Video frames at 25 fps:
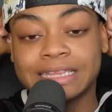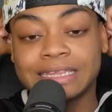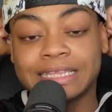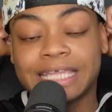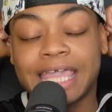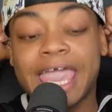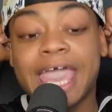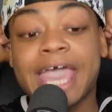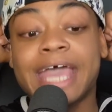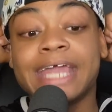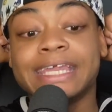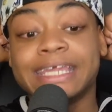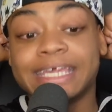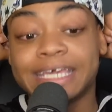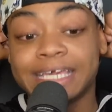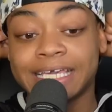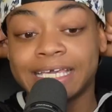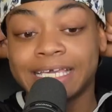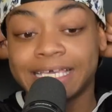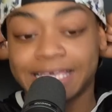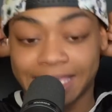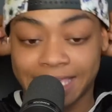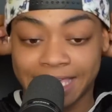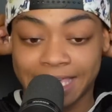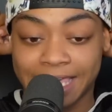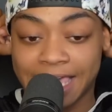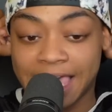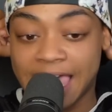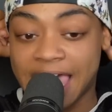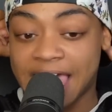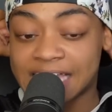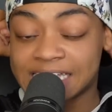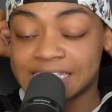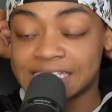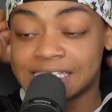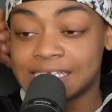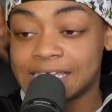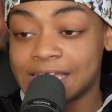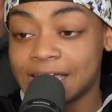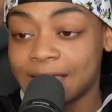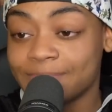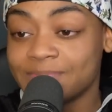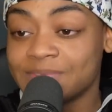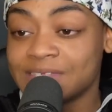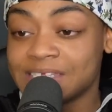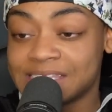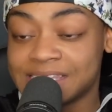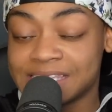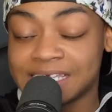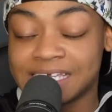Kandy has dubbed
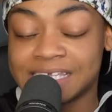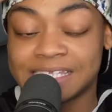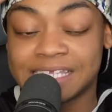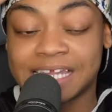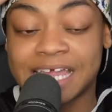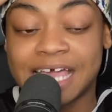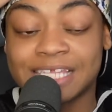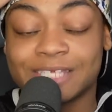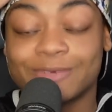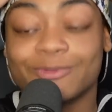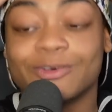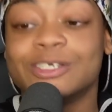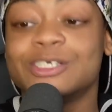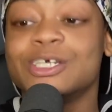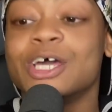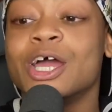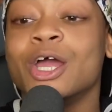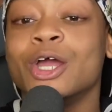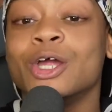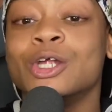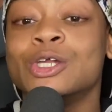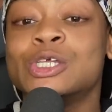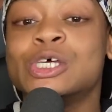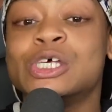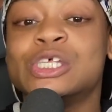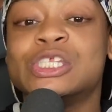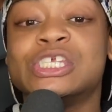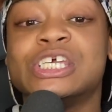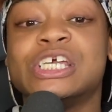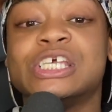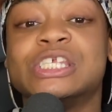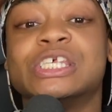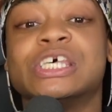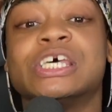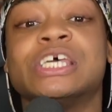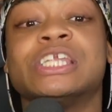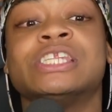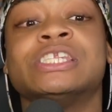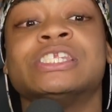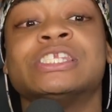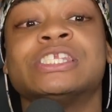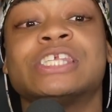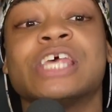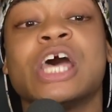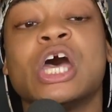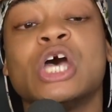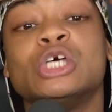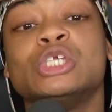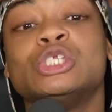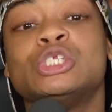this season as a return to seasons
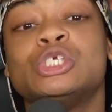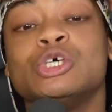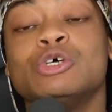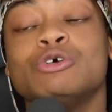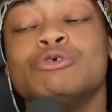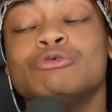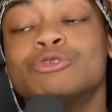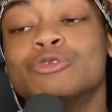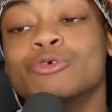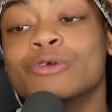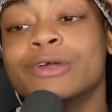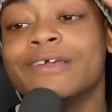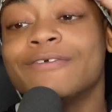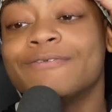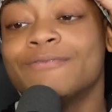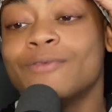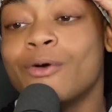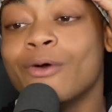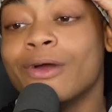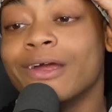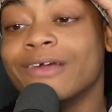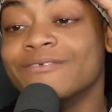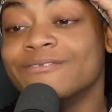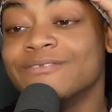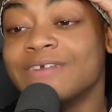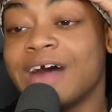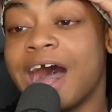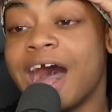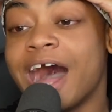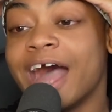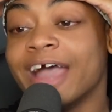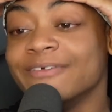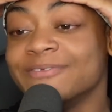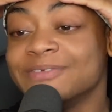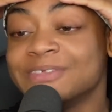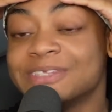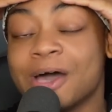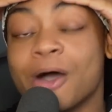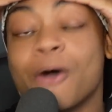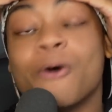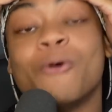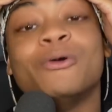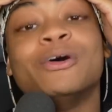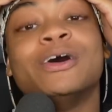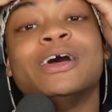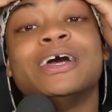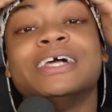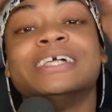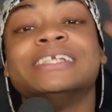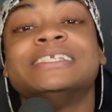two, three, four, and five.
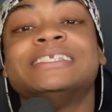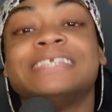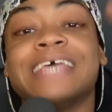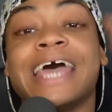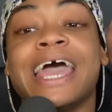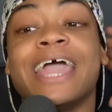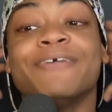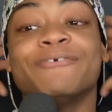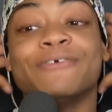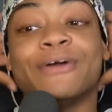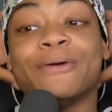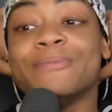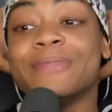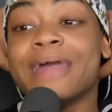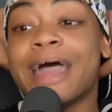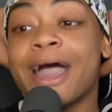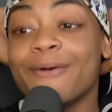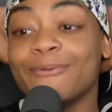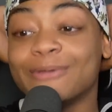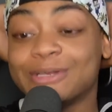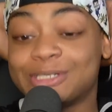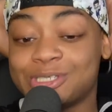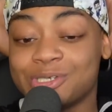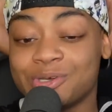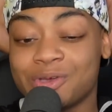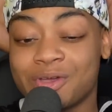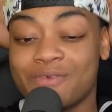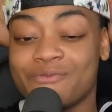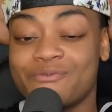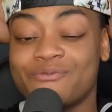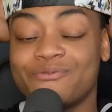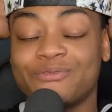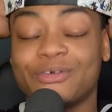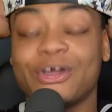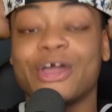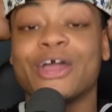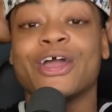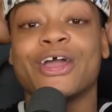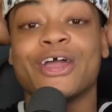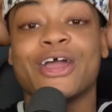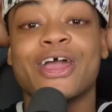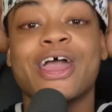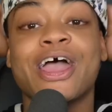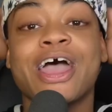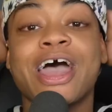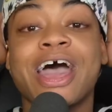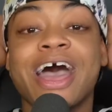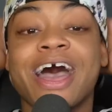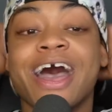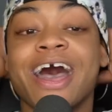So take from that what you infer.
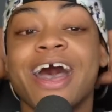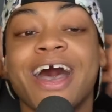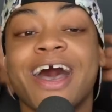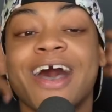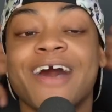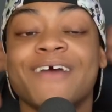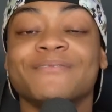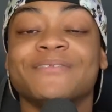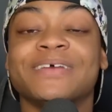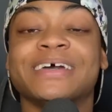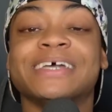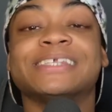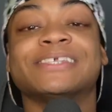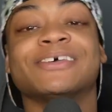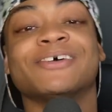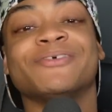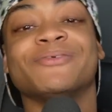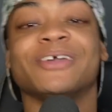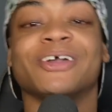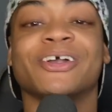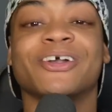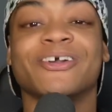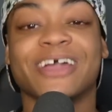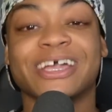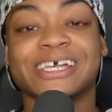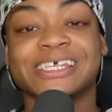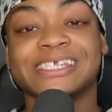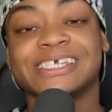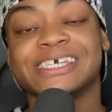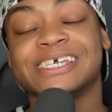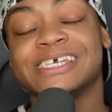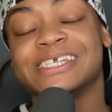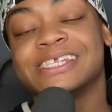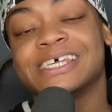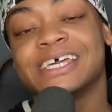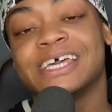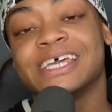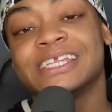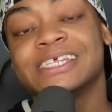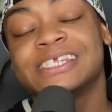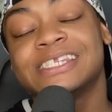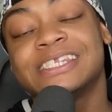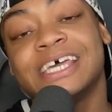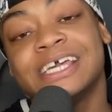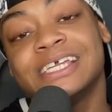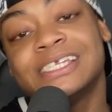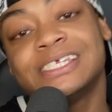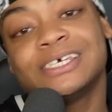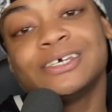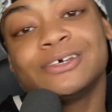Um, but it's gonna be a great season.
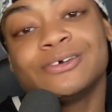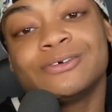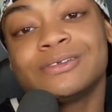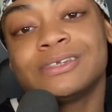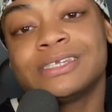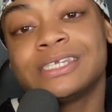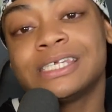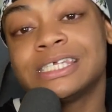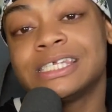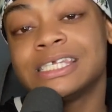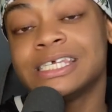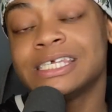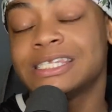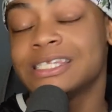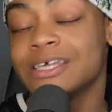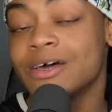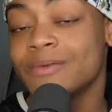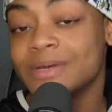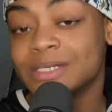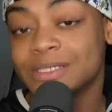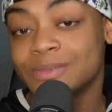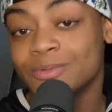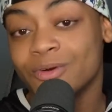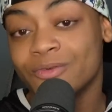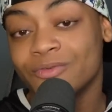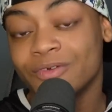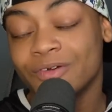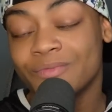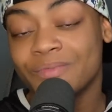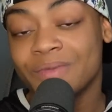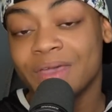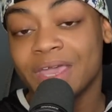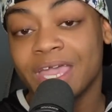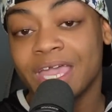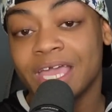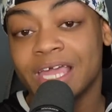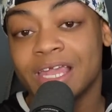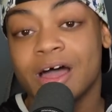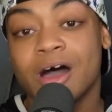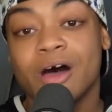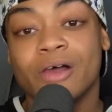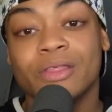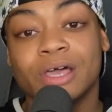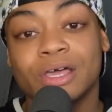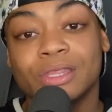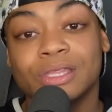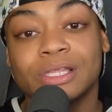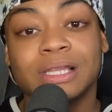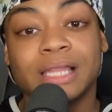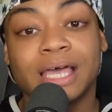Stay tuned to see so much more from me and all the
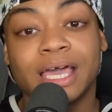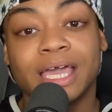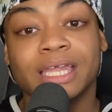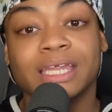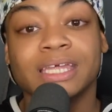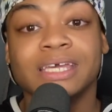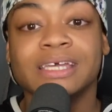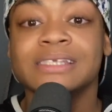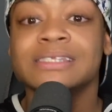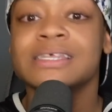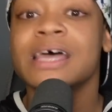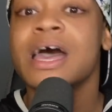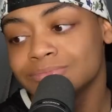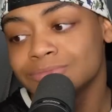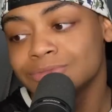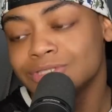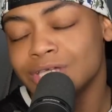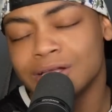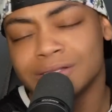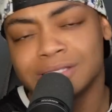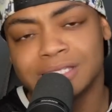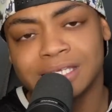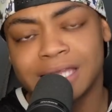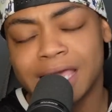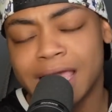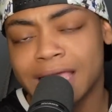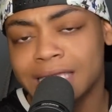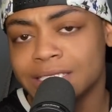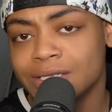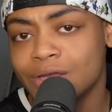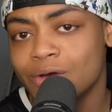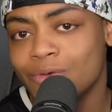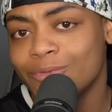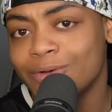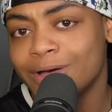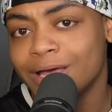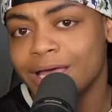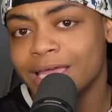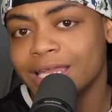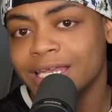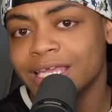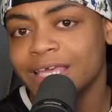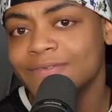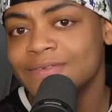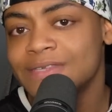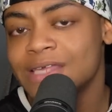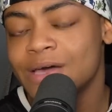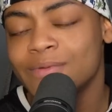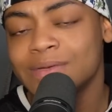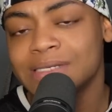other ladies. Don't send hate to no one.
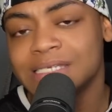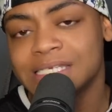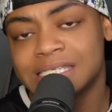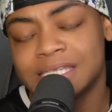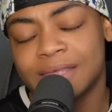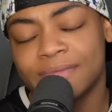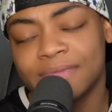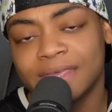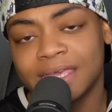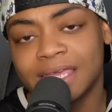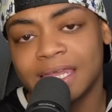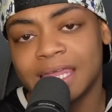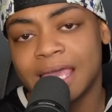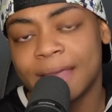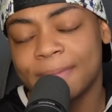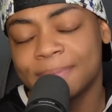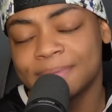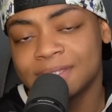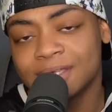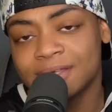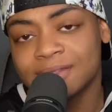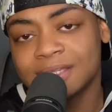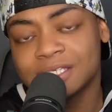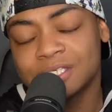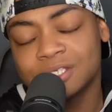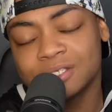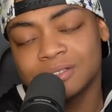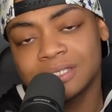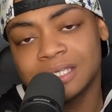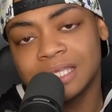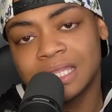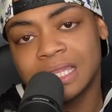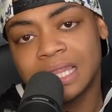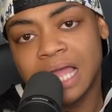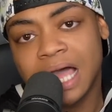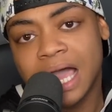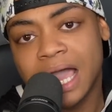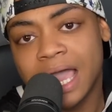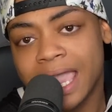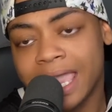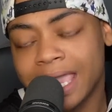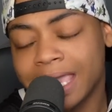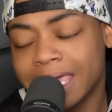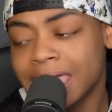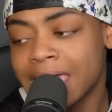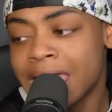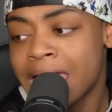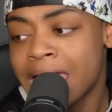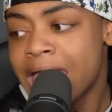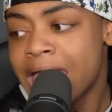If someone did something in an episode that you didn't like,
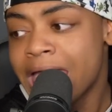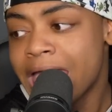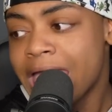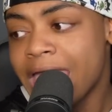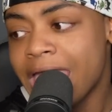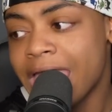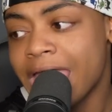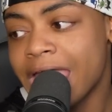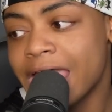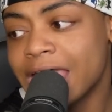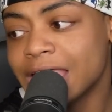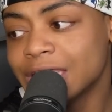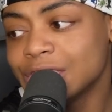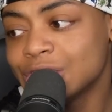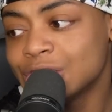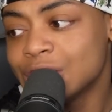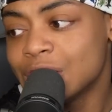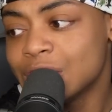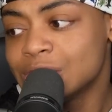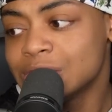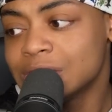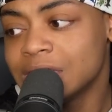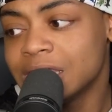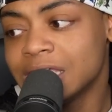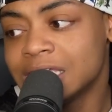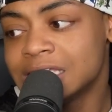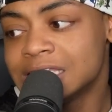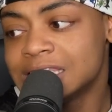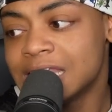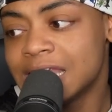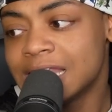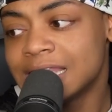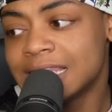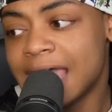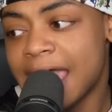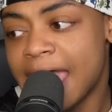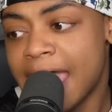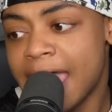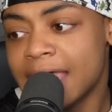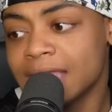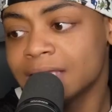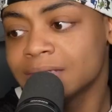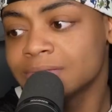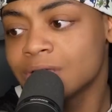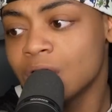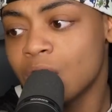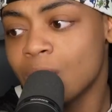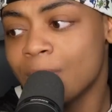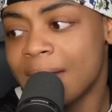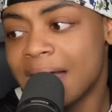and you know, instead of that,
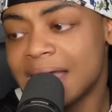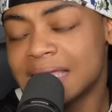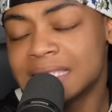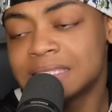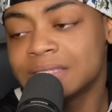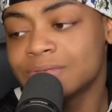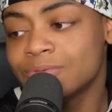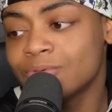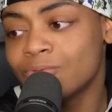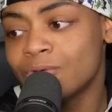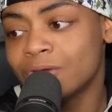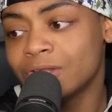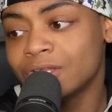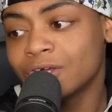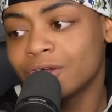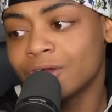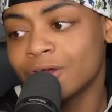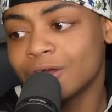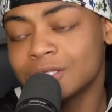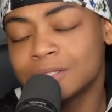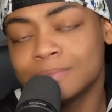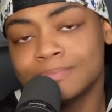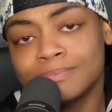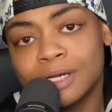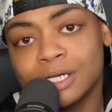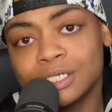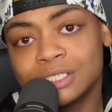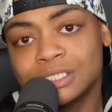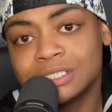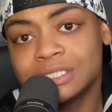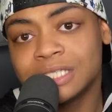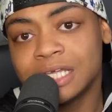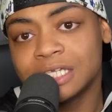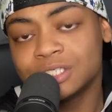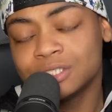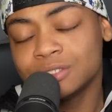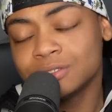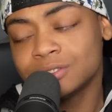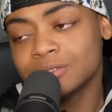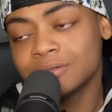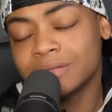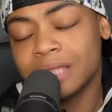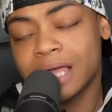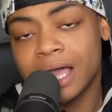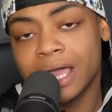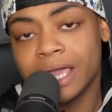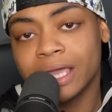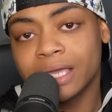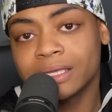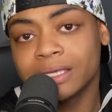go buy one of the girls' merch that you do
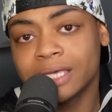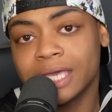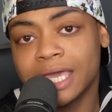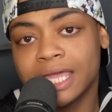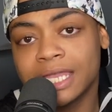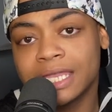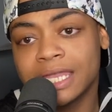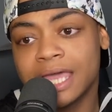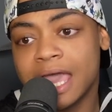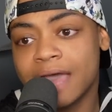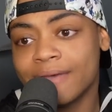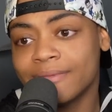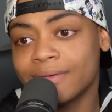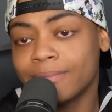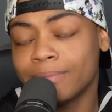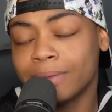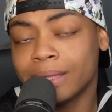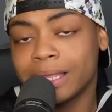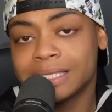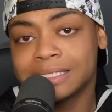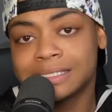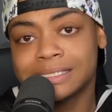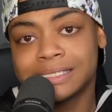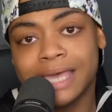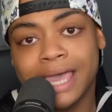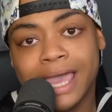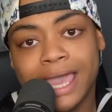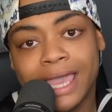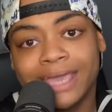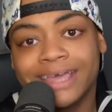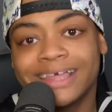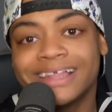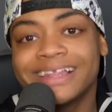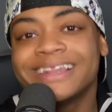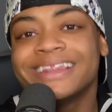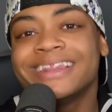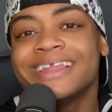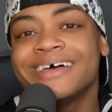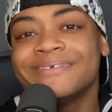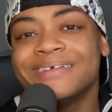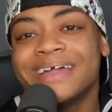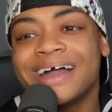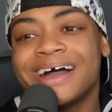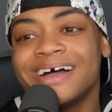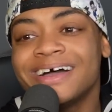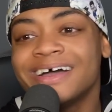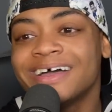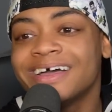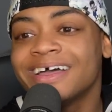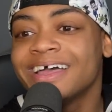like, and have a blessed day. Love
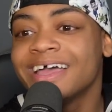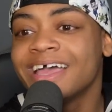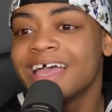y'all.